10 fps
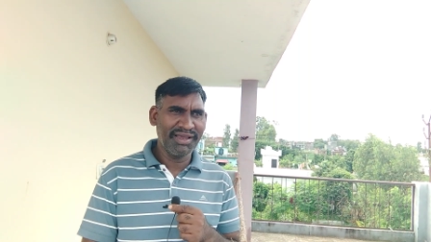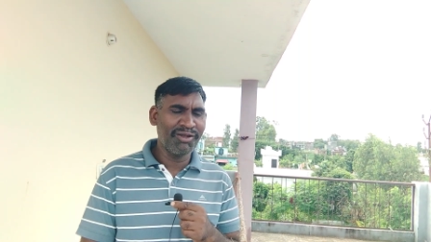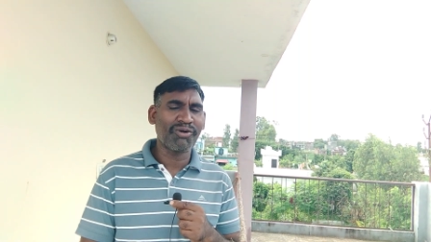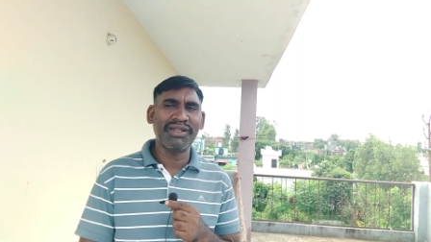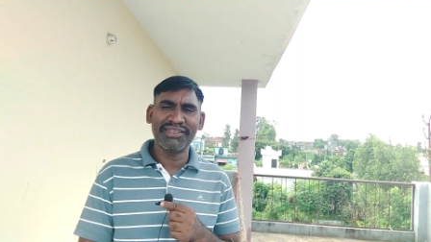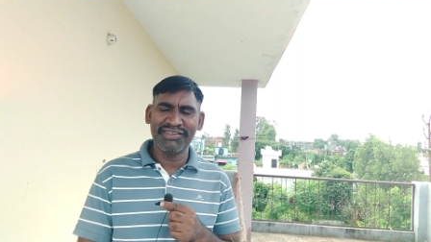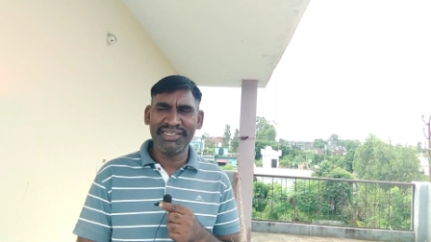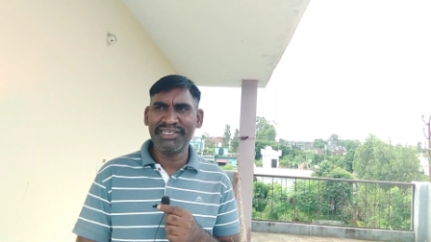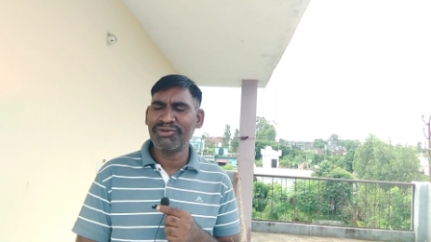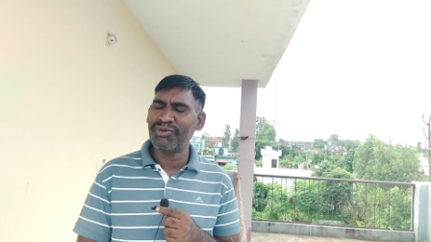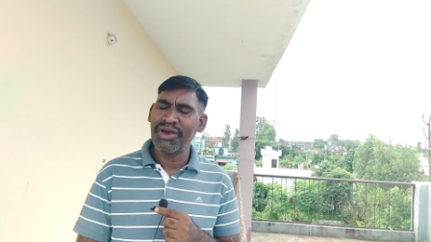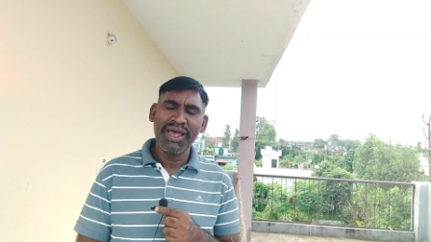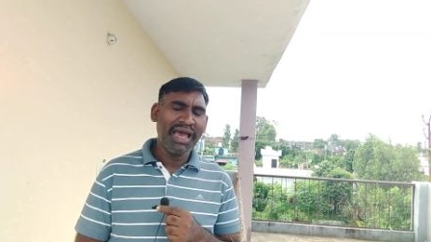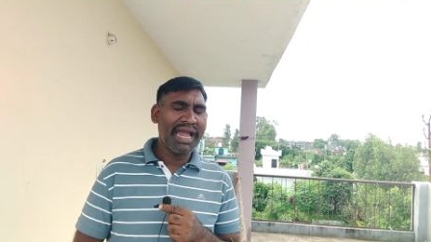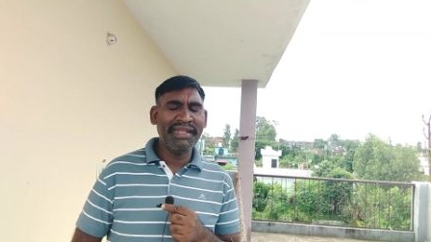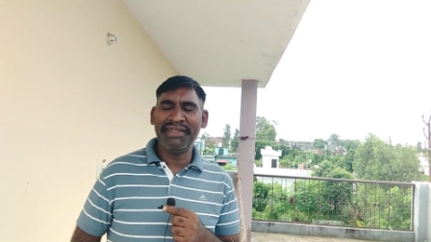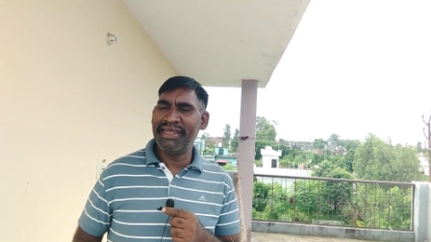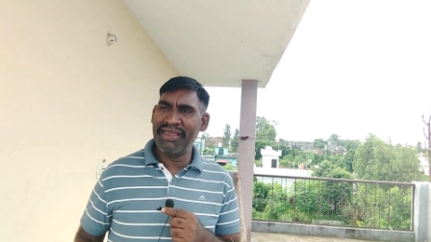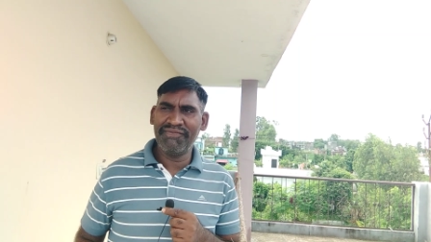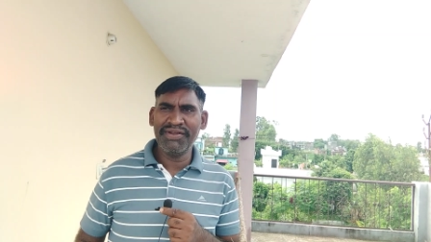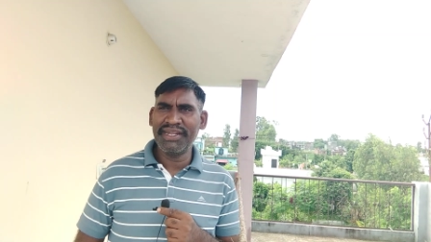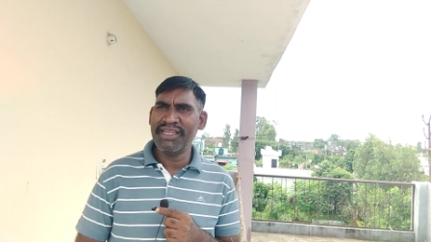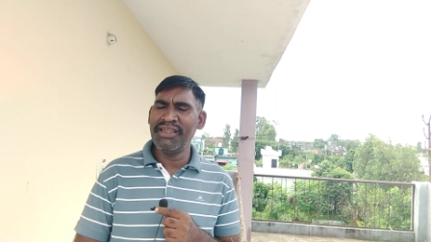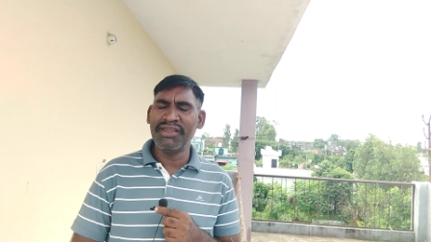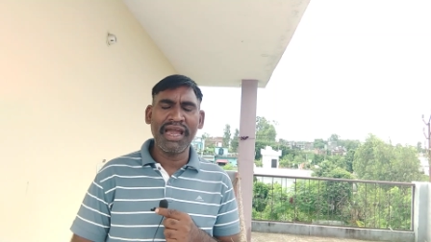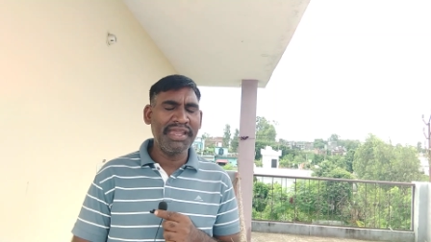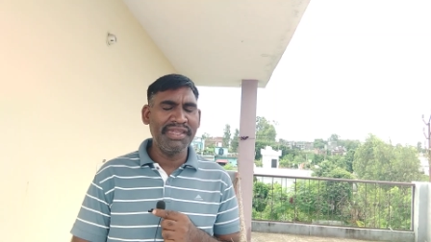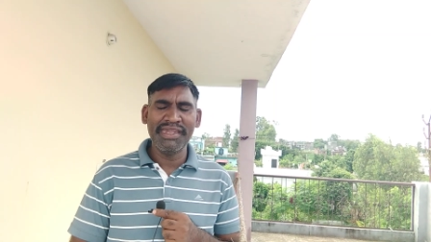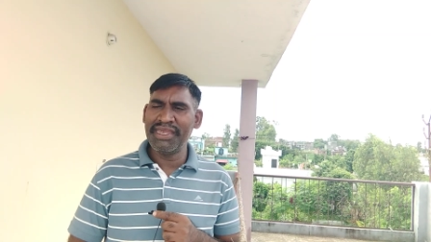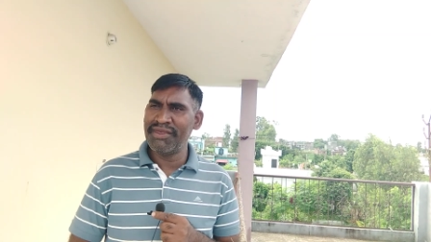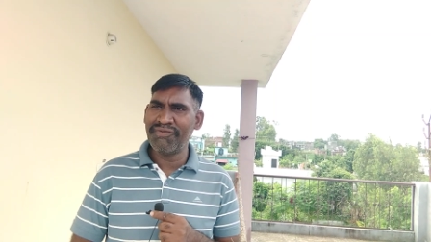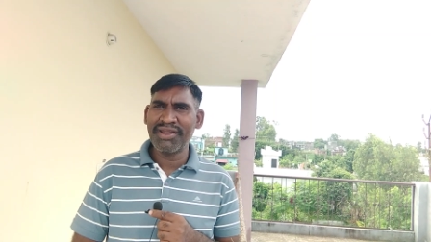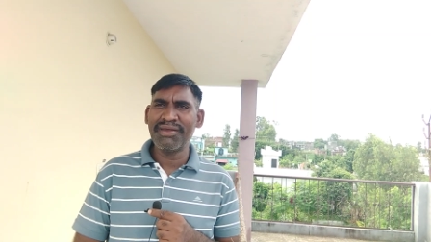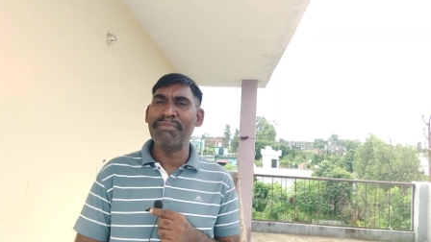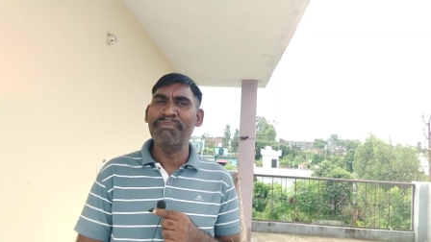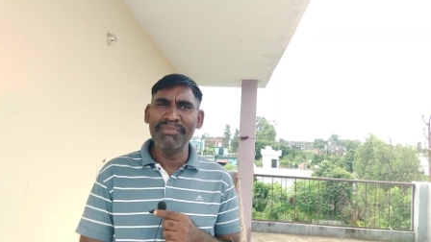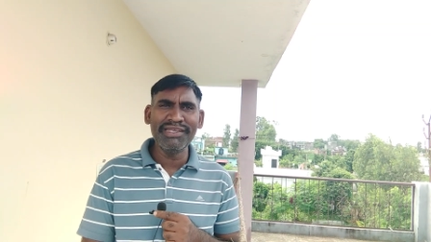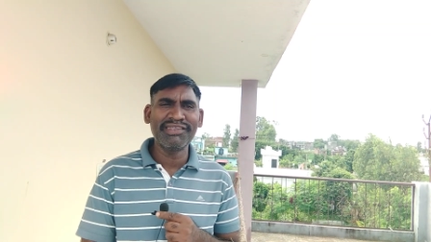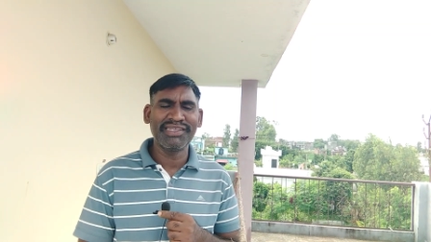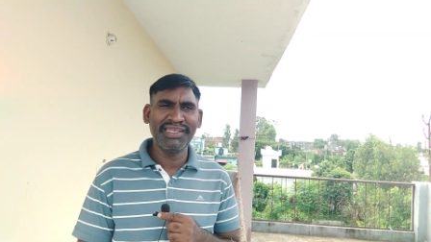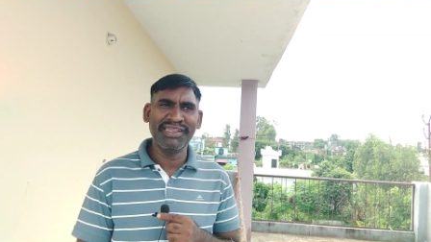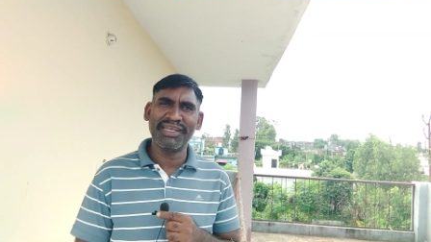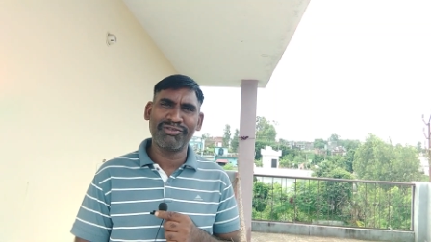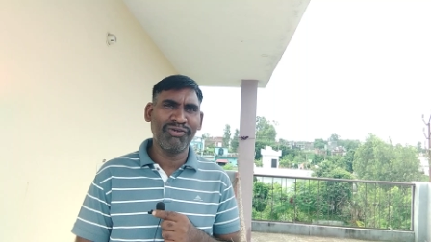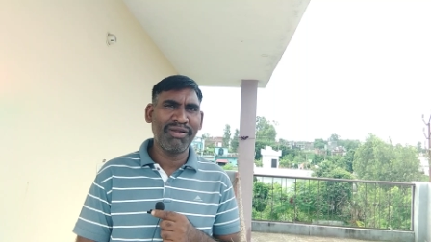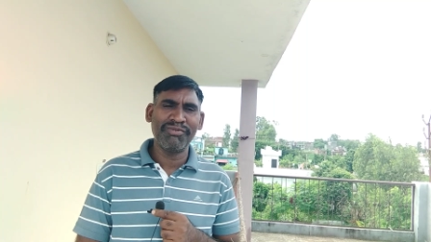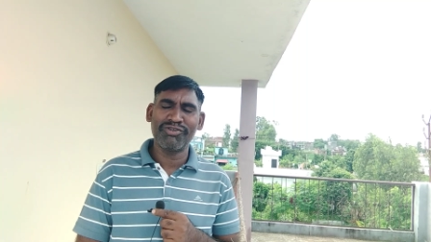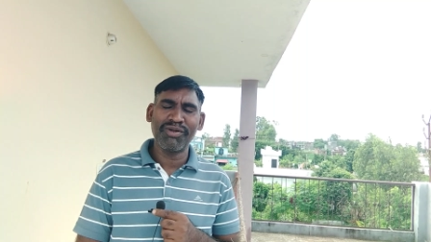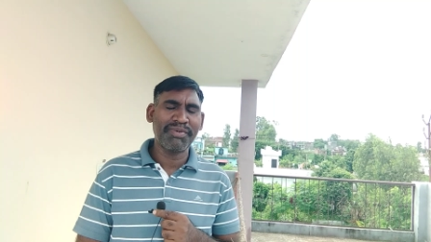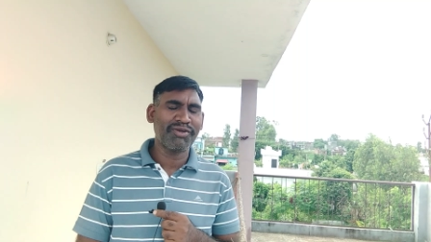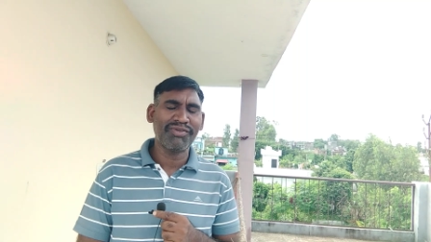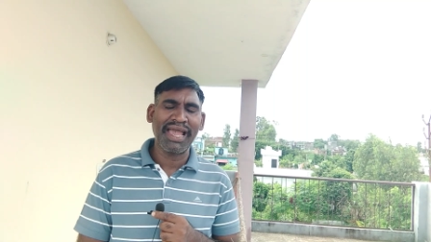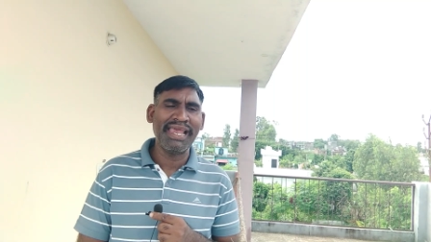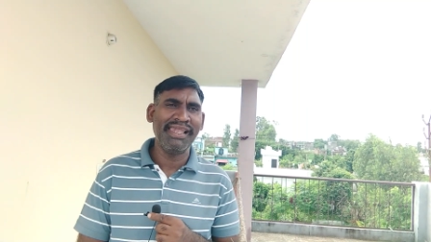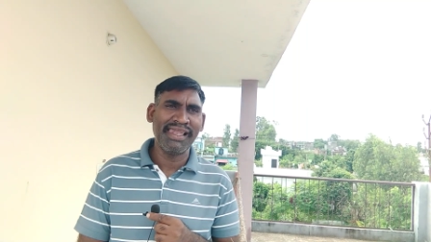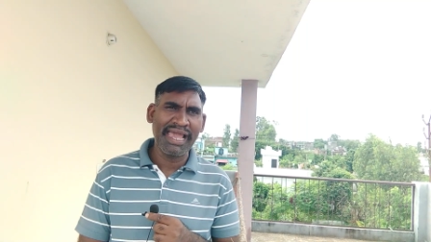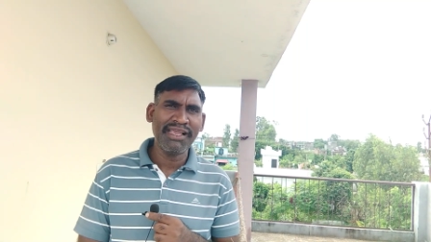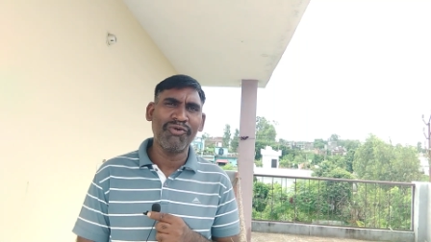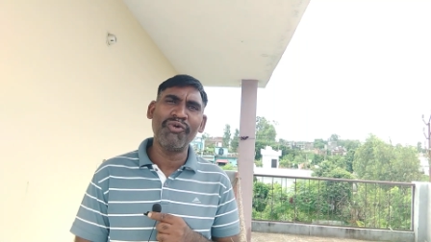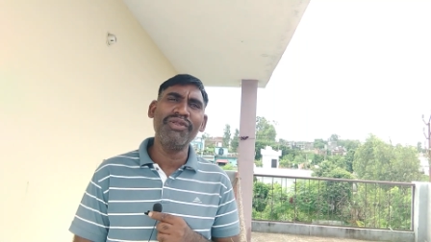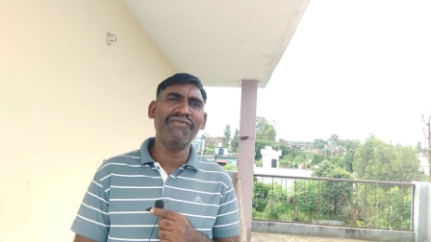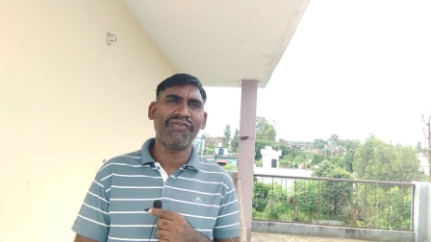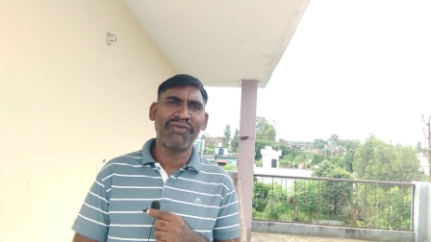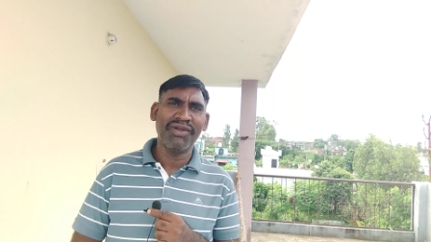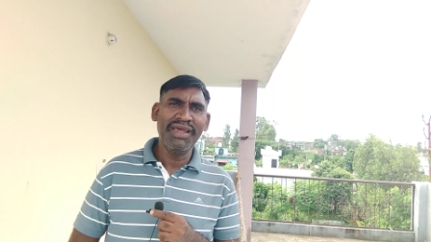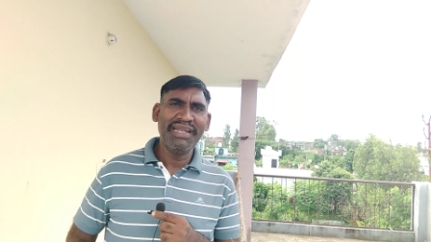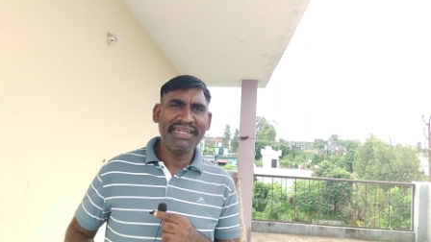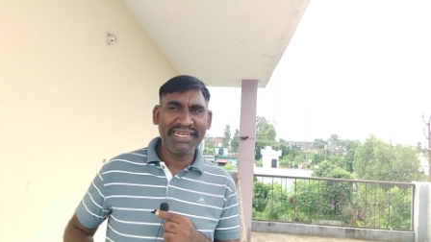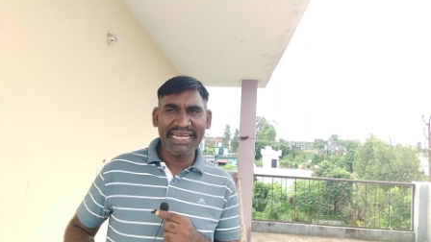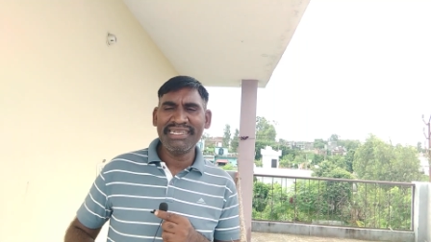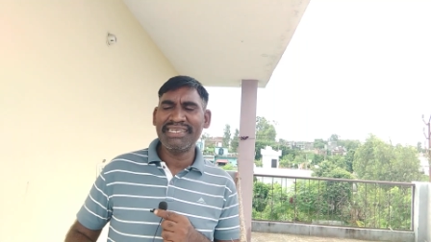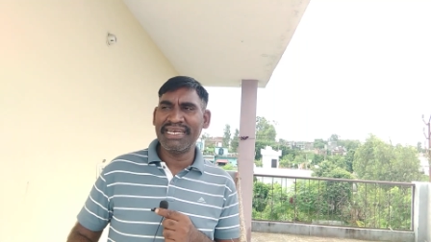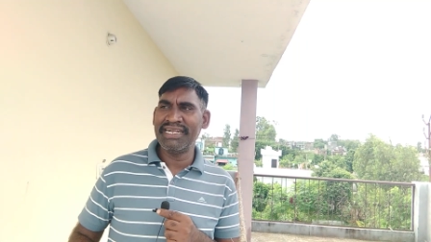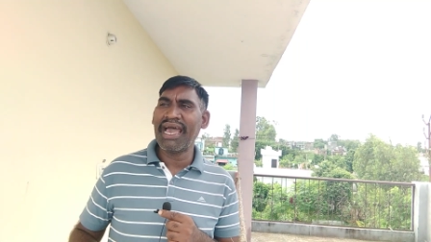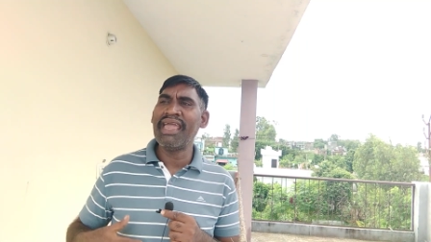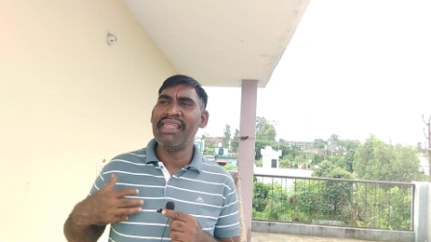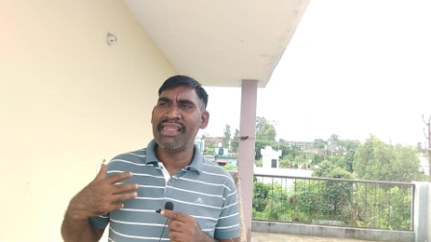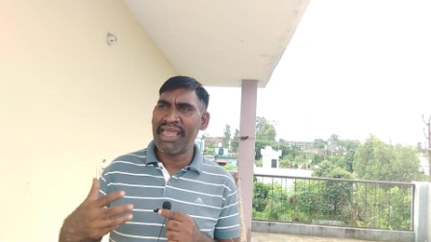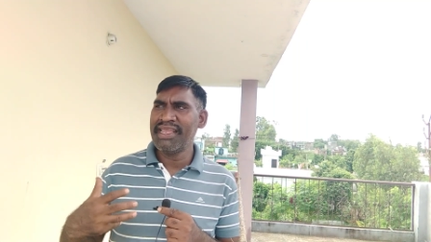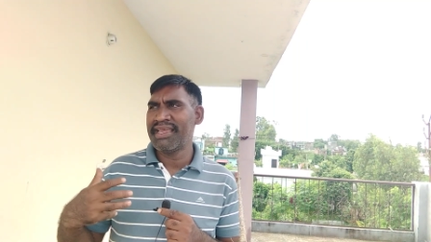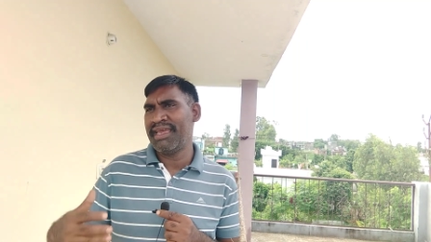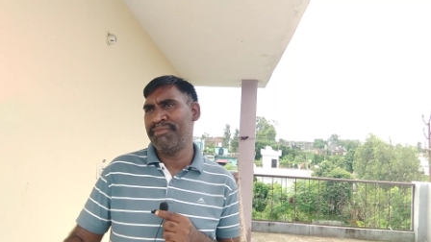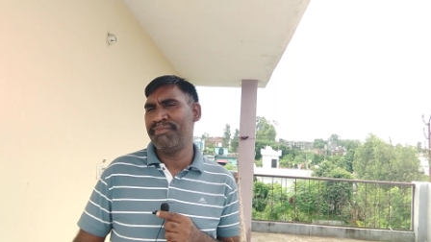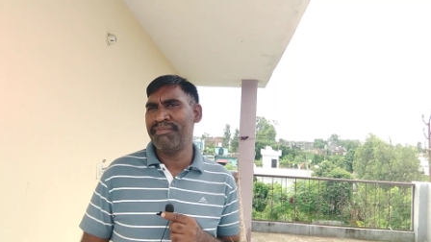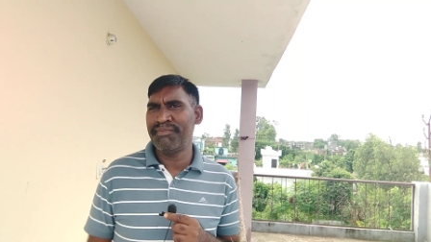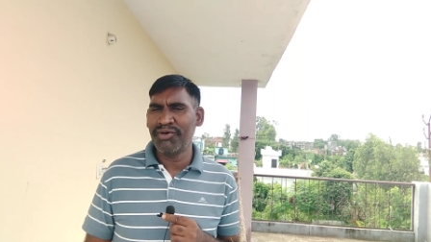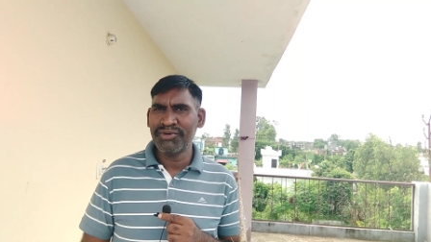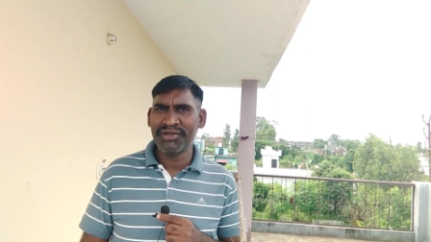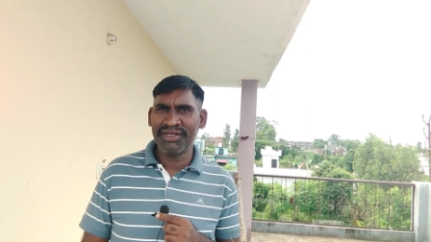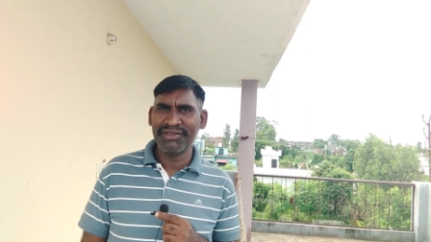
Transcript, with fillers: locality city so I definitely I never miss the chola bhatura because I like only for taste and I like um, most.